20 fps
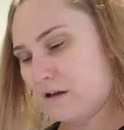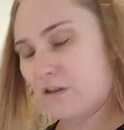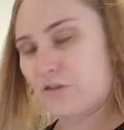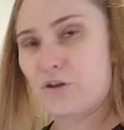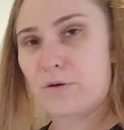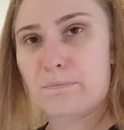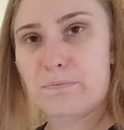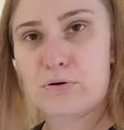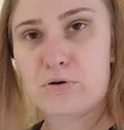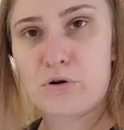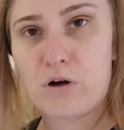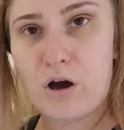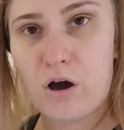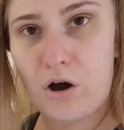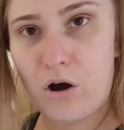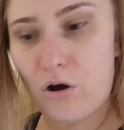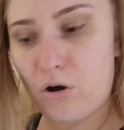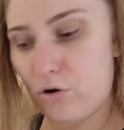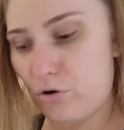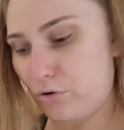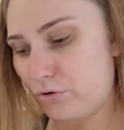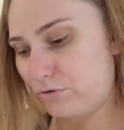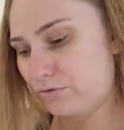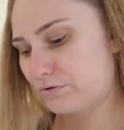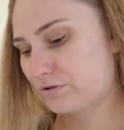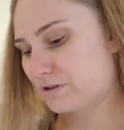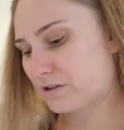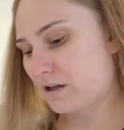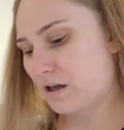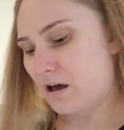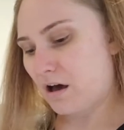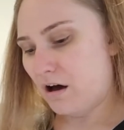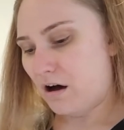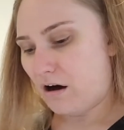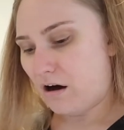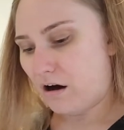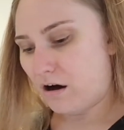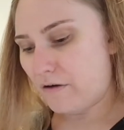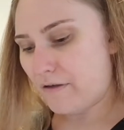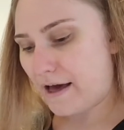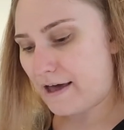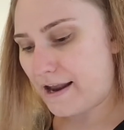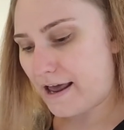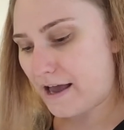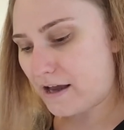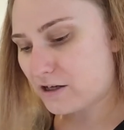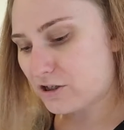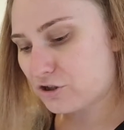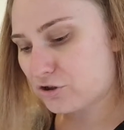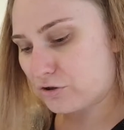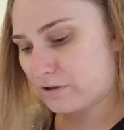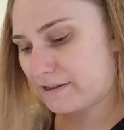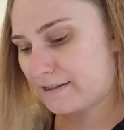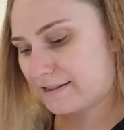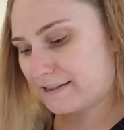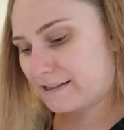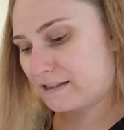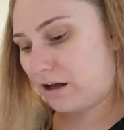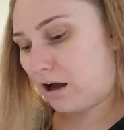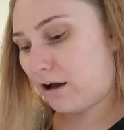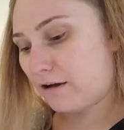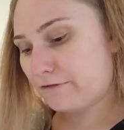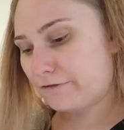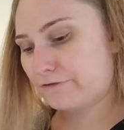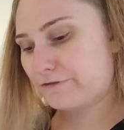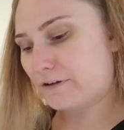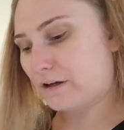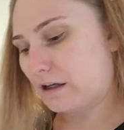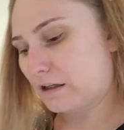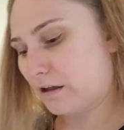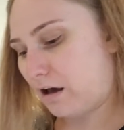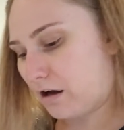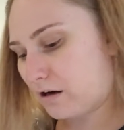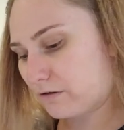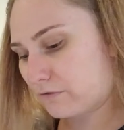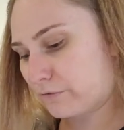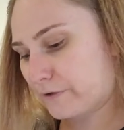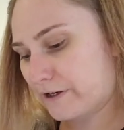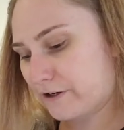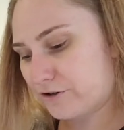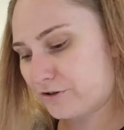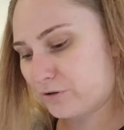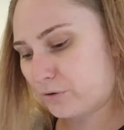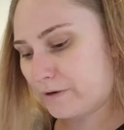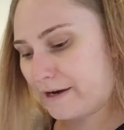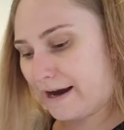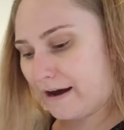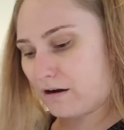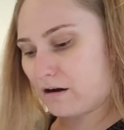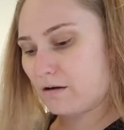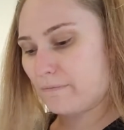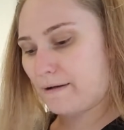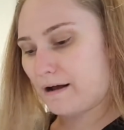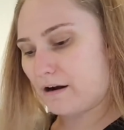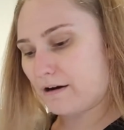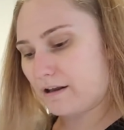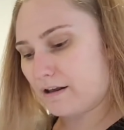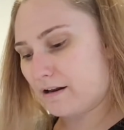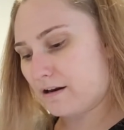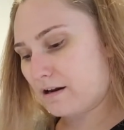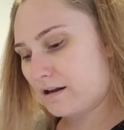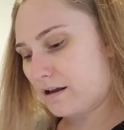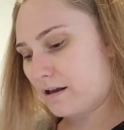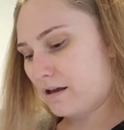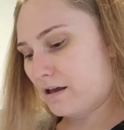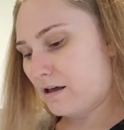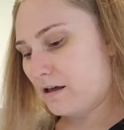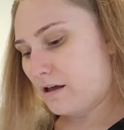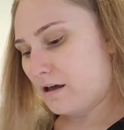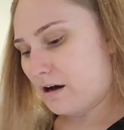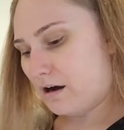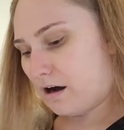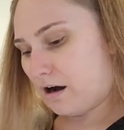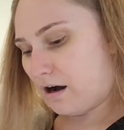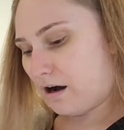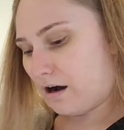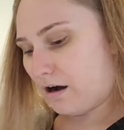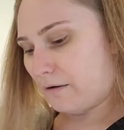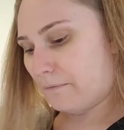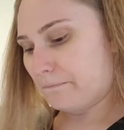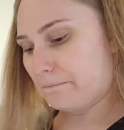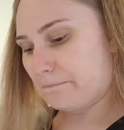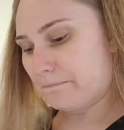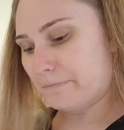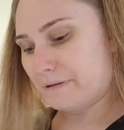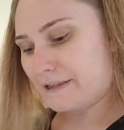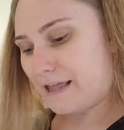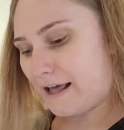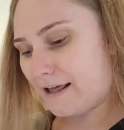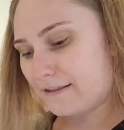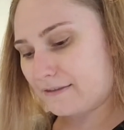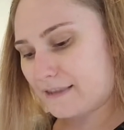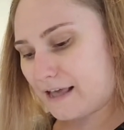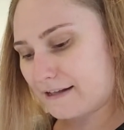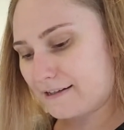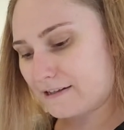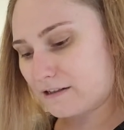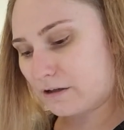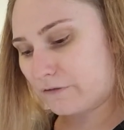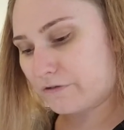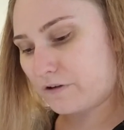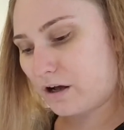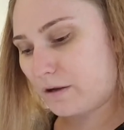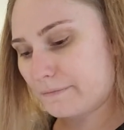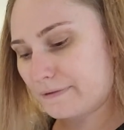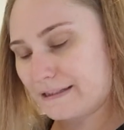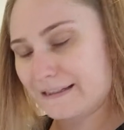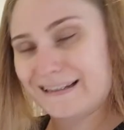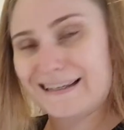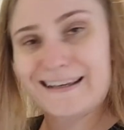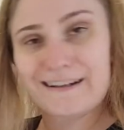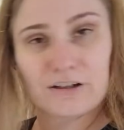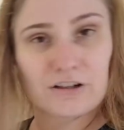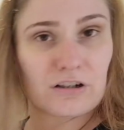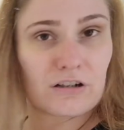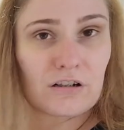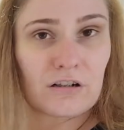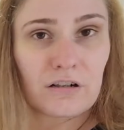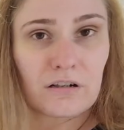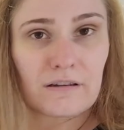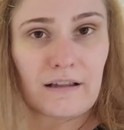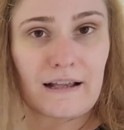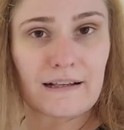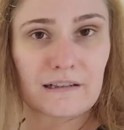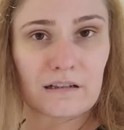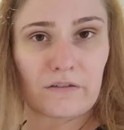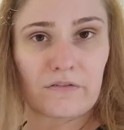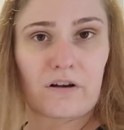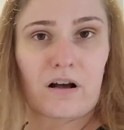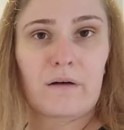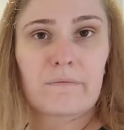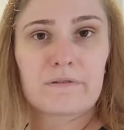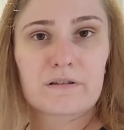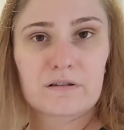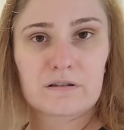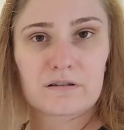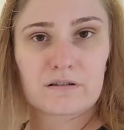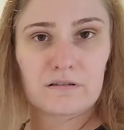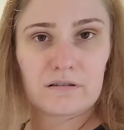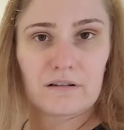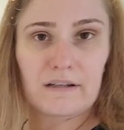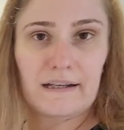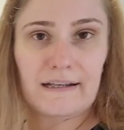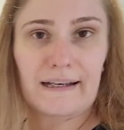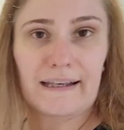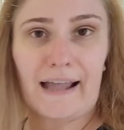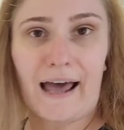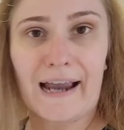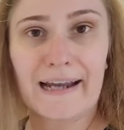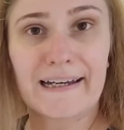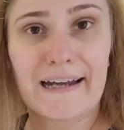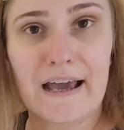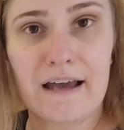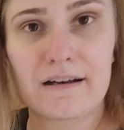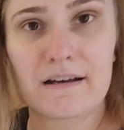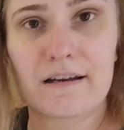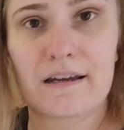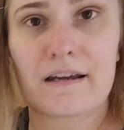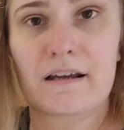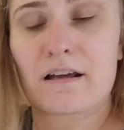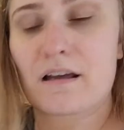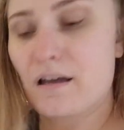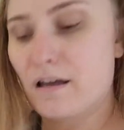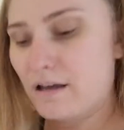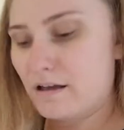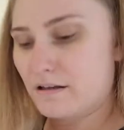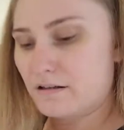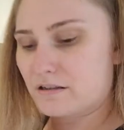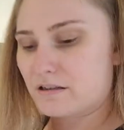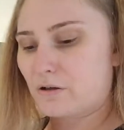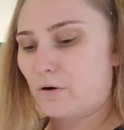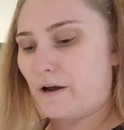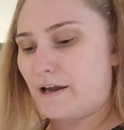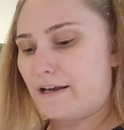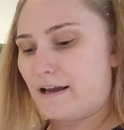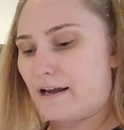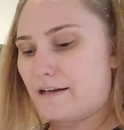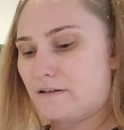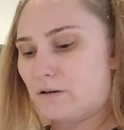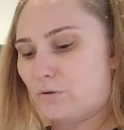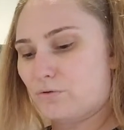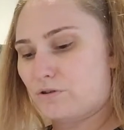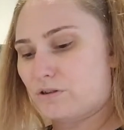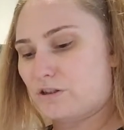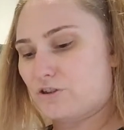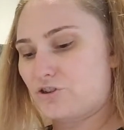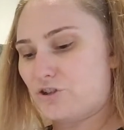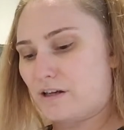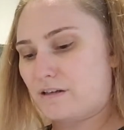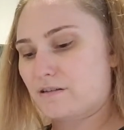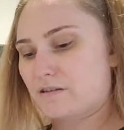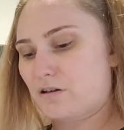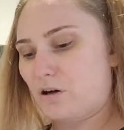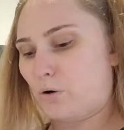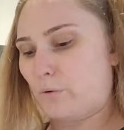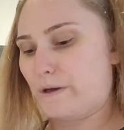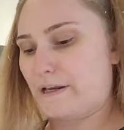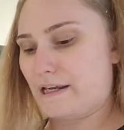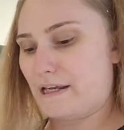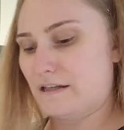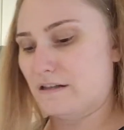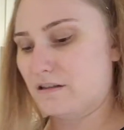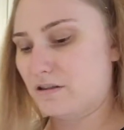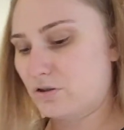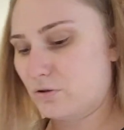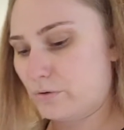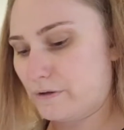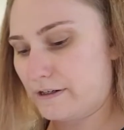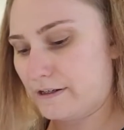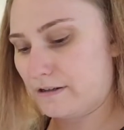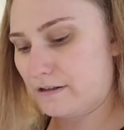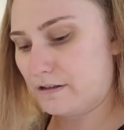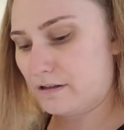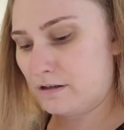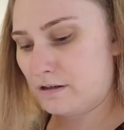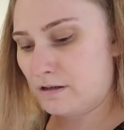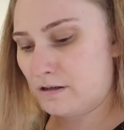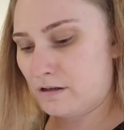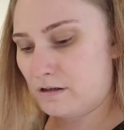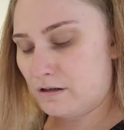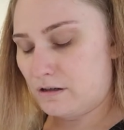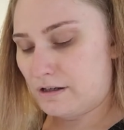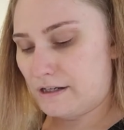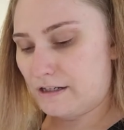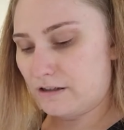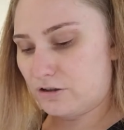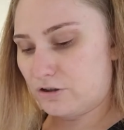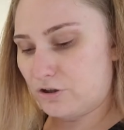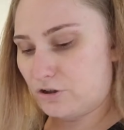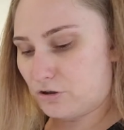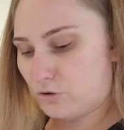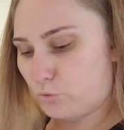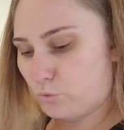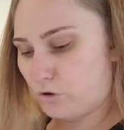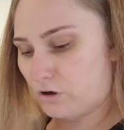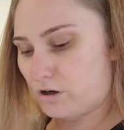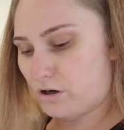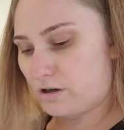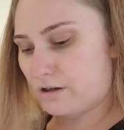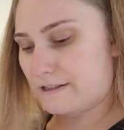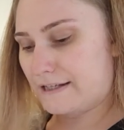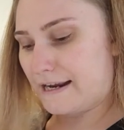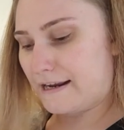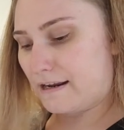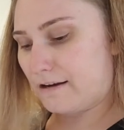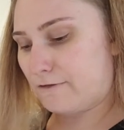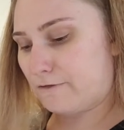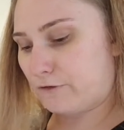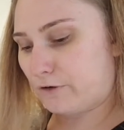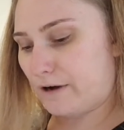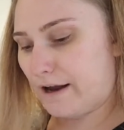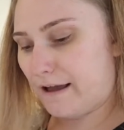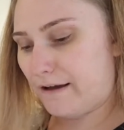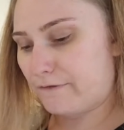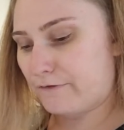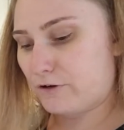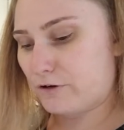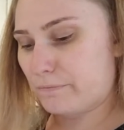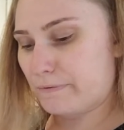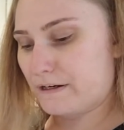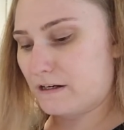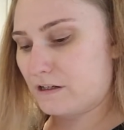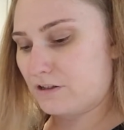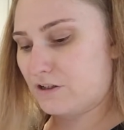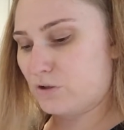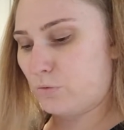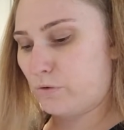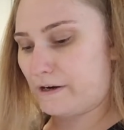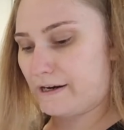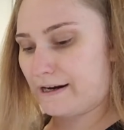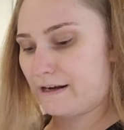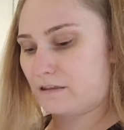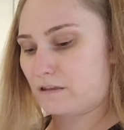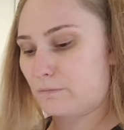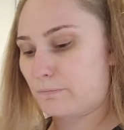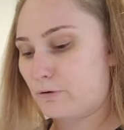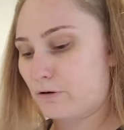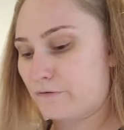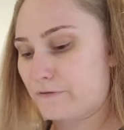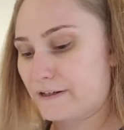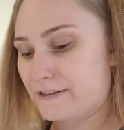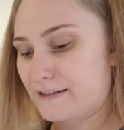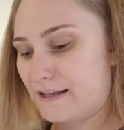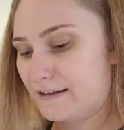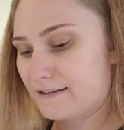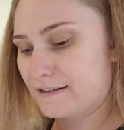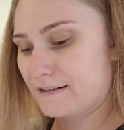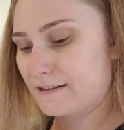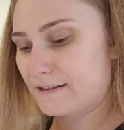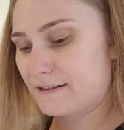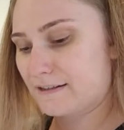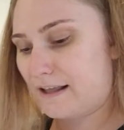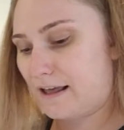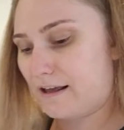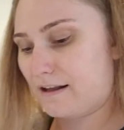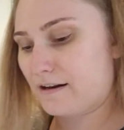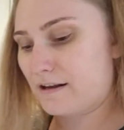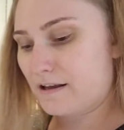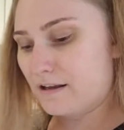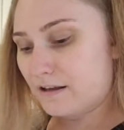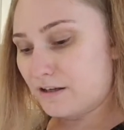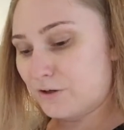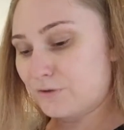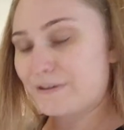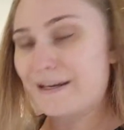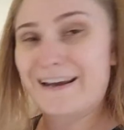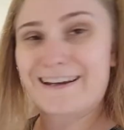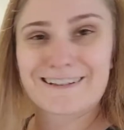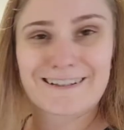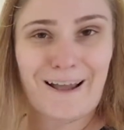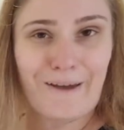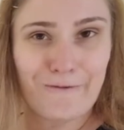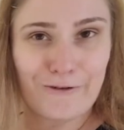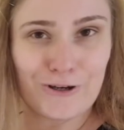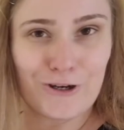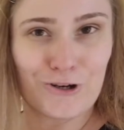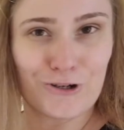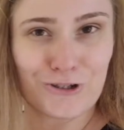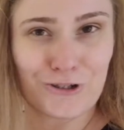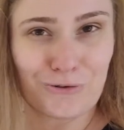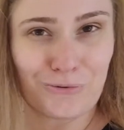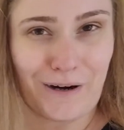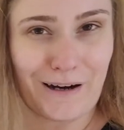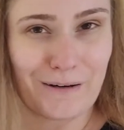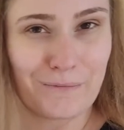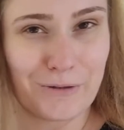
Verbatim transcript: the prose, all that extra stuff, a lot of readers don't care about it, but that stuff comes later. That stuff comes in line editing. So I don't suggest going into your work, taking forever because you want to get the perfect sentence that you take 7 years to write